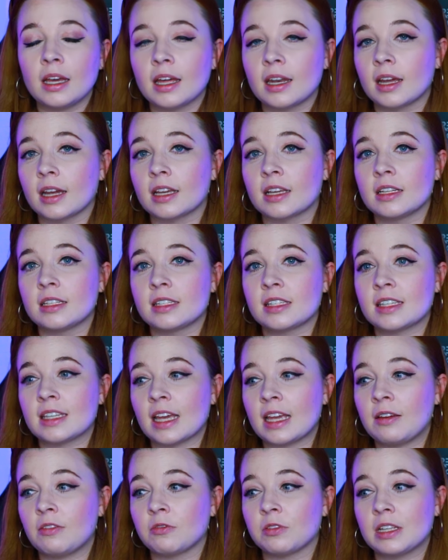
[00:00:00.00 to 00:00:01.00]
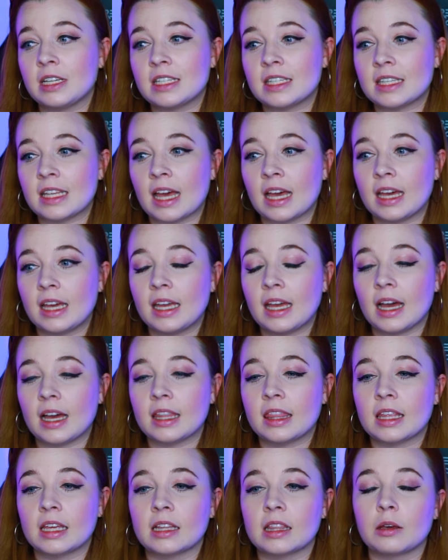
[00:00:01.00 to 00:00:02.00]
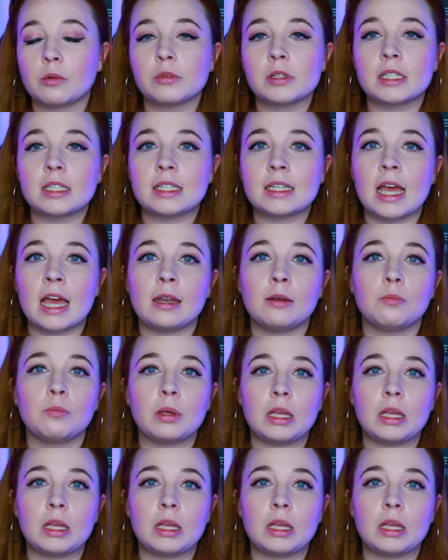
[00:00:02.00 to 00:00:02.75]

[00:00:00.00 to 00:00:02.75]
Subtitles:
and I could safely say I think there was 10